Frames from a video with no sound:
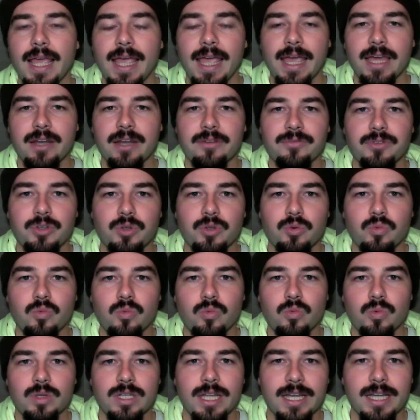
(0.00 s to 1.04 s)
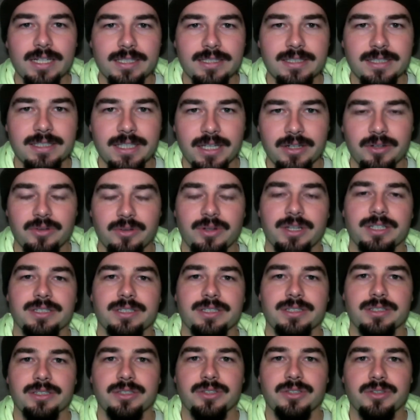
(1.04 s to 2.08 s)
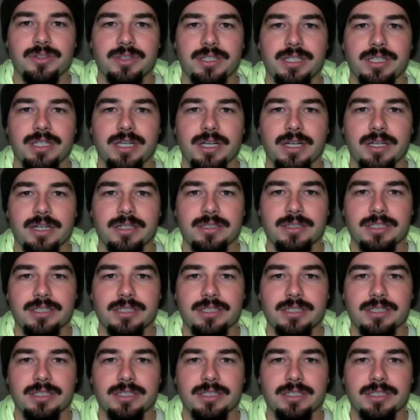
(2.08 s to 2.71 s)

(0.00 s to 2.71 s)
And if you would like to send donations to the